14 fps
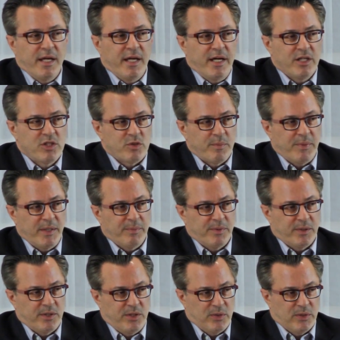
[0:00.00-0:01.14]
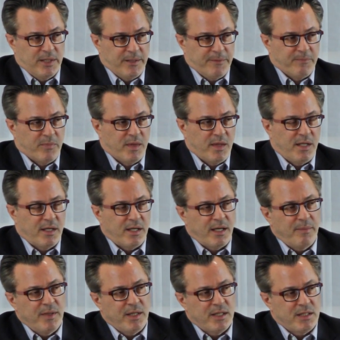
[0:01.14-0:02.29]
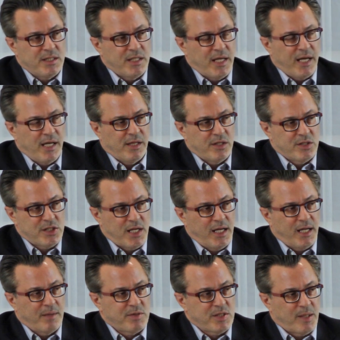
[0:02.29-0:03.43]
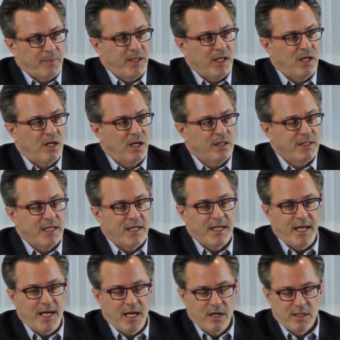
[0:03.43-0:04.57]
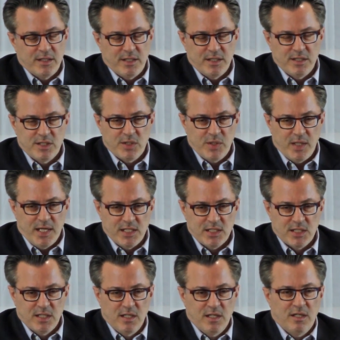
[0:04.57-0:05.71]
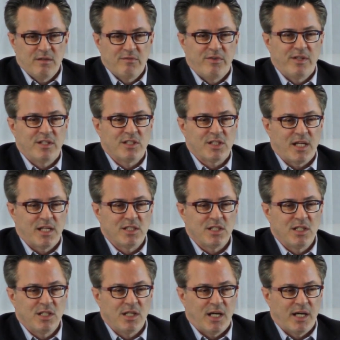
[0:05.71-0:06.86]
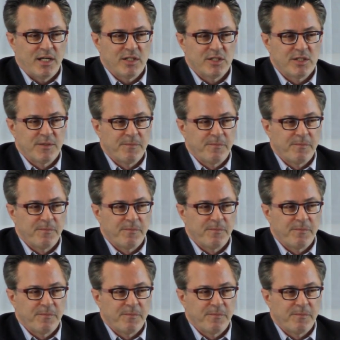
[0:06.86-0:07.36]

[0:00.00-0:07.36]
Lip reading: here's what people are doing. They're coming in today and they're setting up something called an inheritance trust for their sons and daughters.